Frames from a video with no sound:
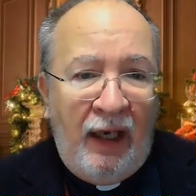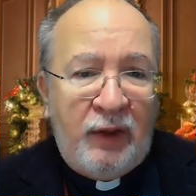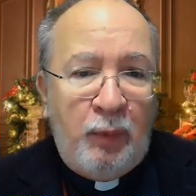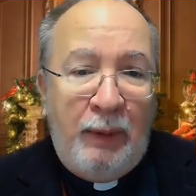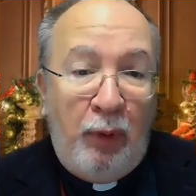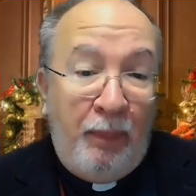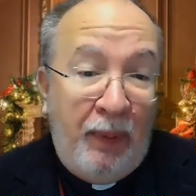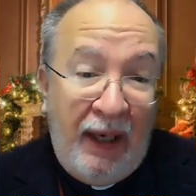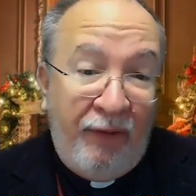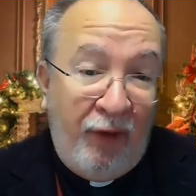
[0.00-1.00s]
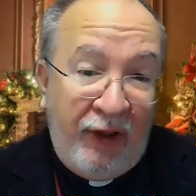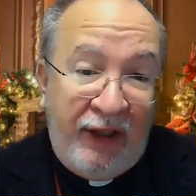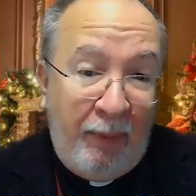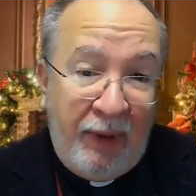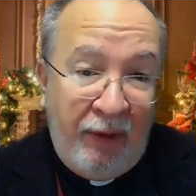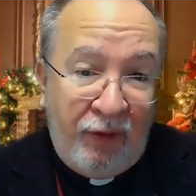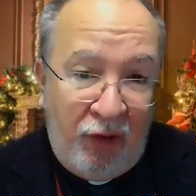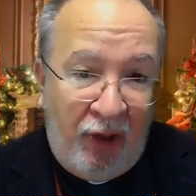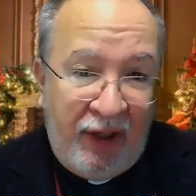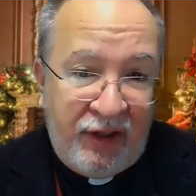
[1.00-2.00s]
As we prepare for the coming of
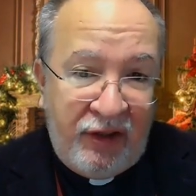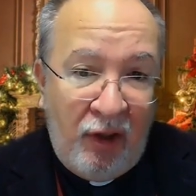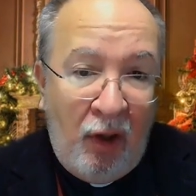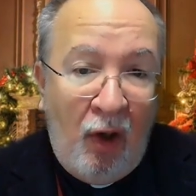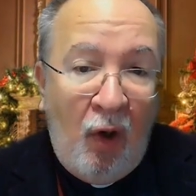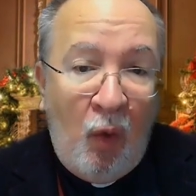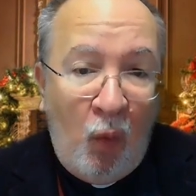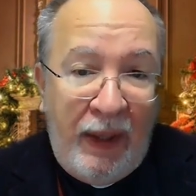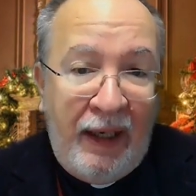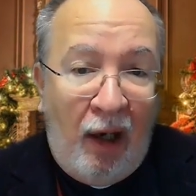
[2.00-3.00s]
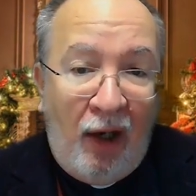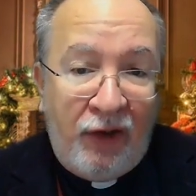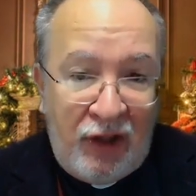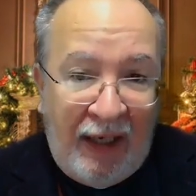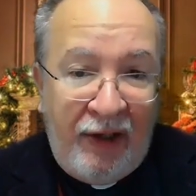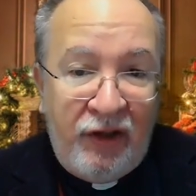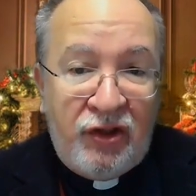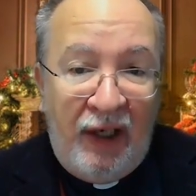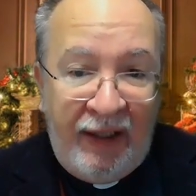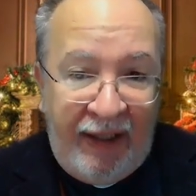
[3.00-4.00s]
Christ, we are
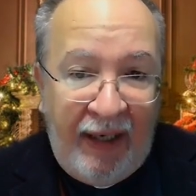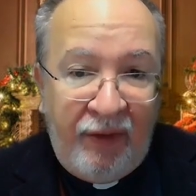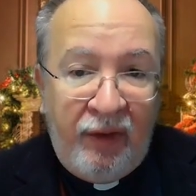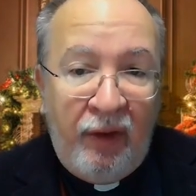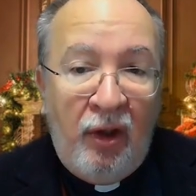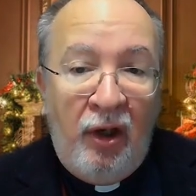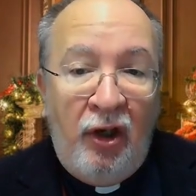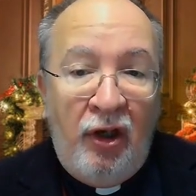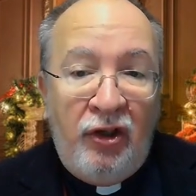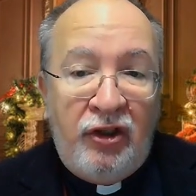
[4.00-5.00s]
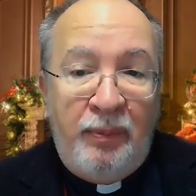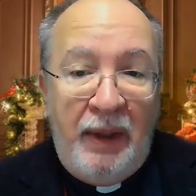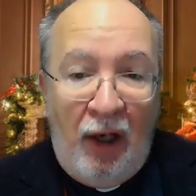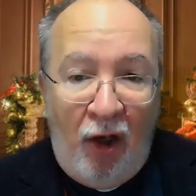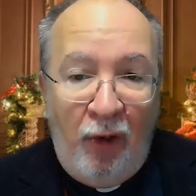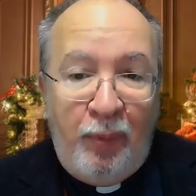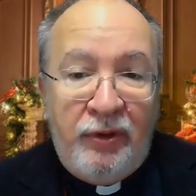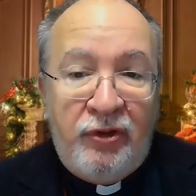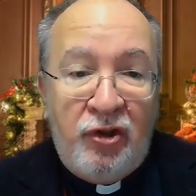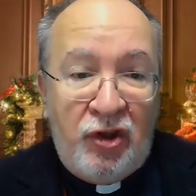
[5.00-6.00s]
challenged again to be
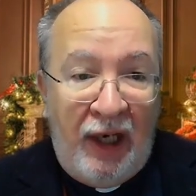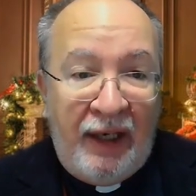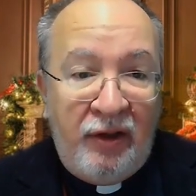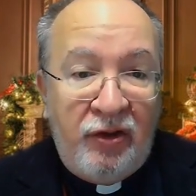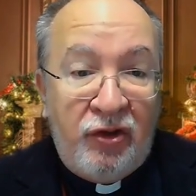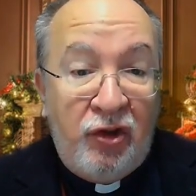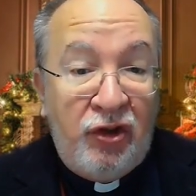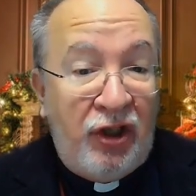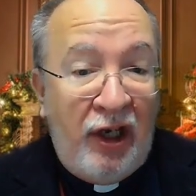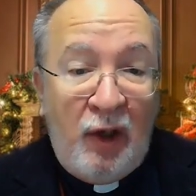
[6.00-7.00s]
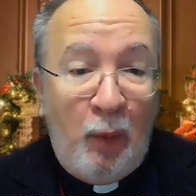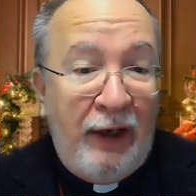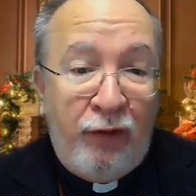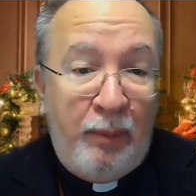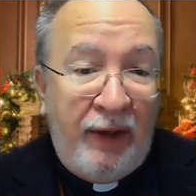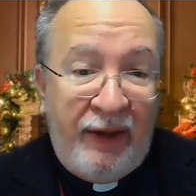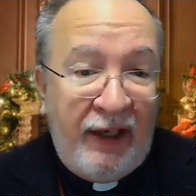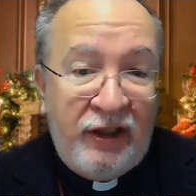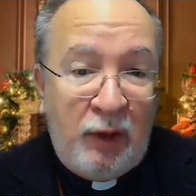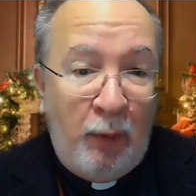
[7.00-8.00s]
open to change, to turn away from the
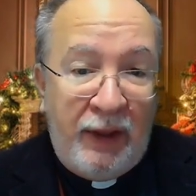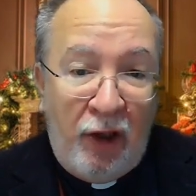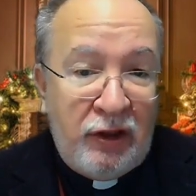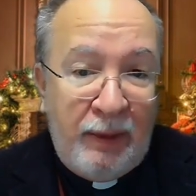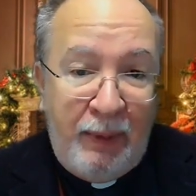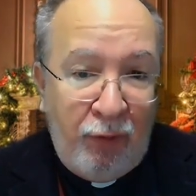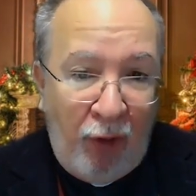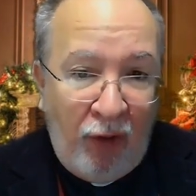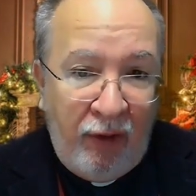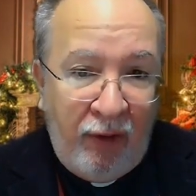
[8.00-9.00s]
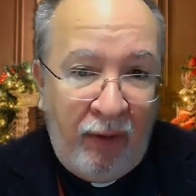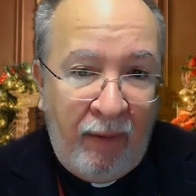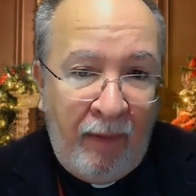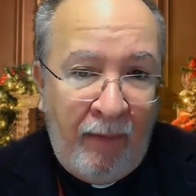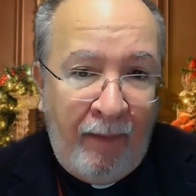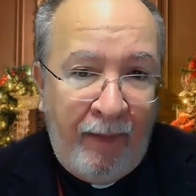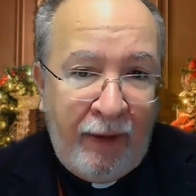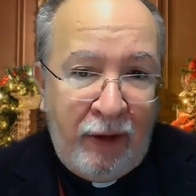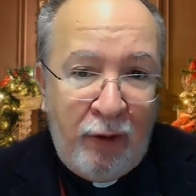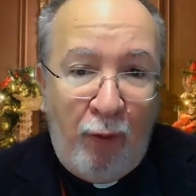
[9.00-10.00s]
things that we know to be wrong,
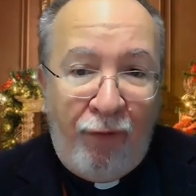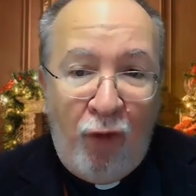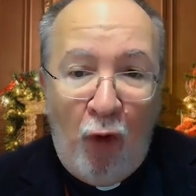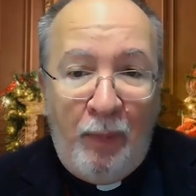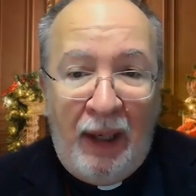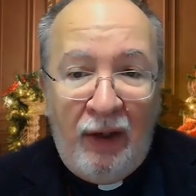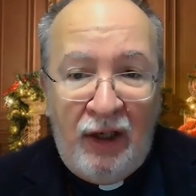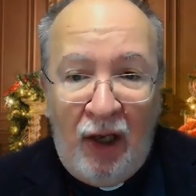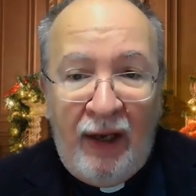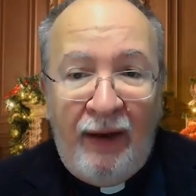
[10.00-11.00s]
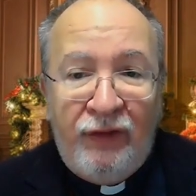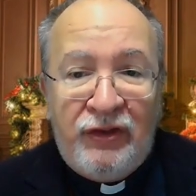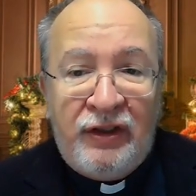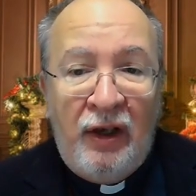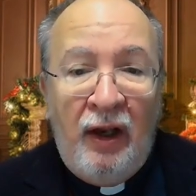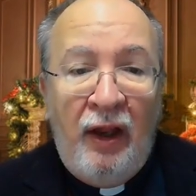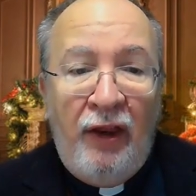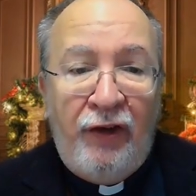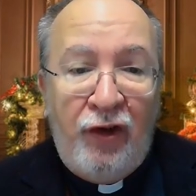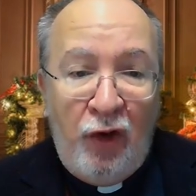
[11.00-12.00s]
to reform our lives
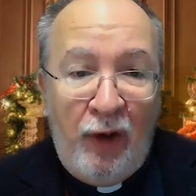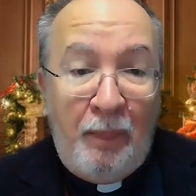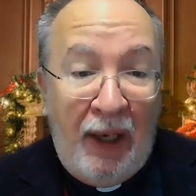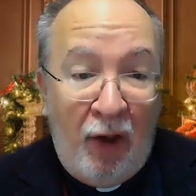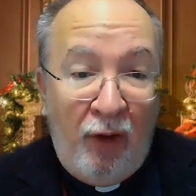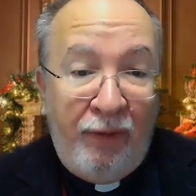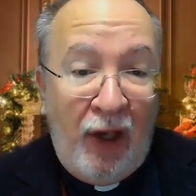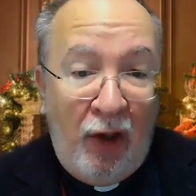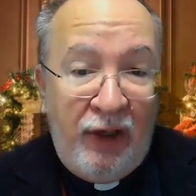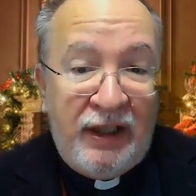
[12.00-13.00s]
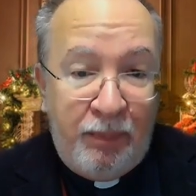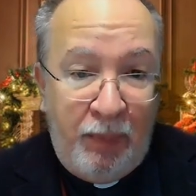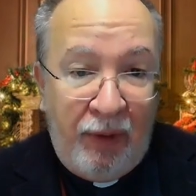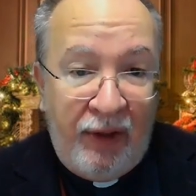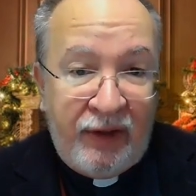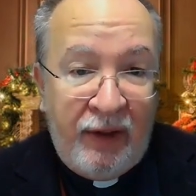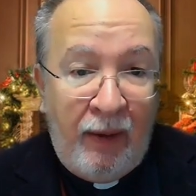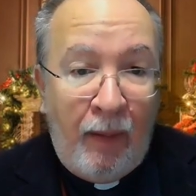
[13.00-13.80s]
through the power of the Holy Spirit,